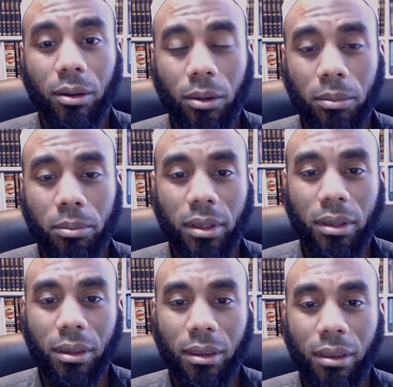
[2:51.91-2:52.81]
up
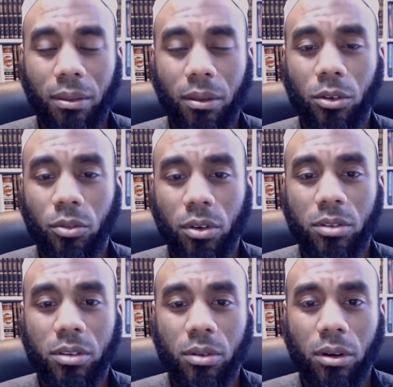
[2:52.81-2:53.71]
in those
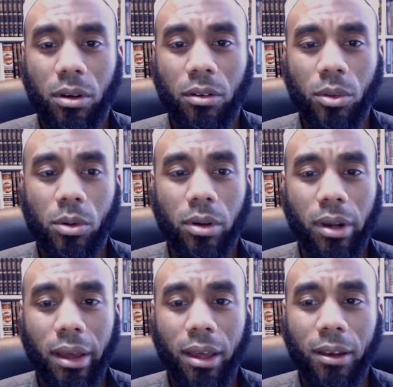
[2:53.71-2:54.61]
verses of the
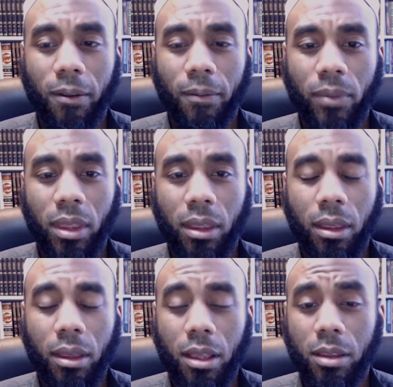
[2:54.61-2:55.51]
Quran
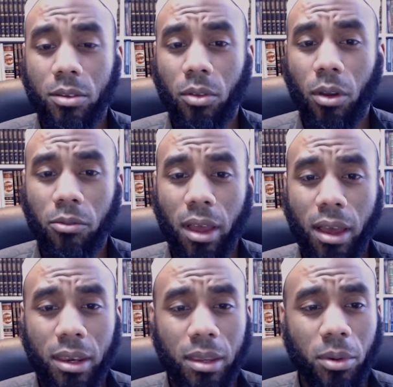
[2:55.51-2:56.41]
and it's not for
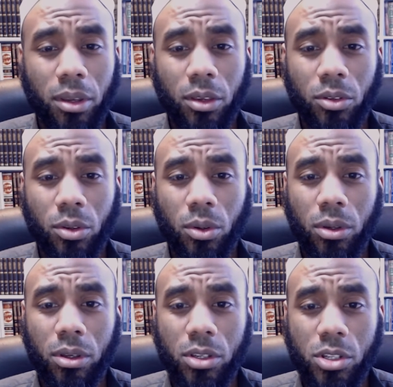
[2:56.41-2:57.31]
anybody to
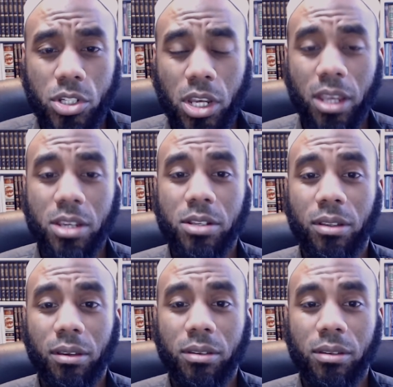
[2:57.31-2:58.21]
change
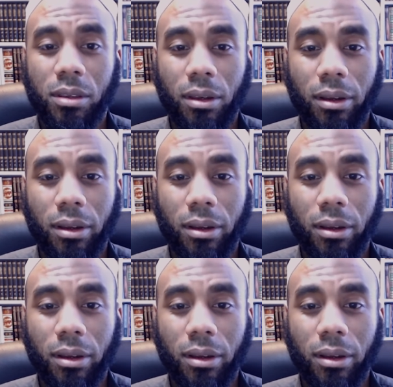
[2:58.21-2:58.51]
this.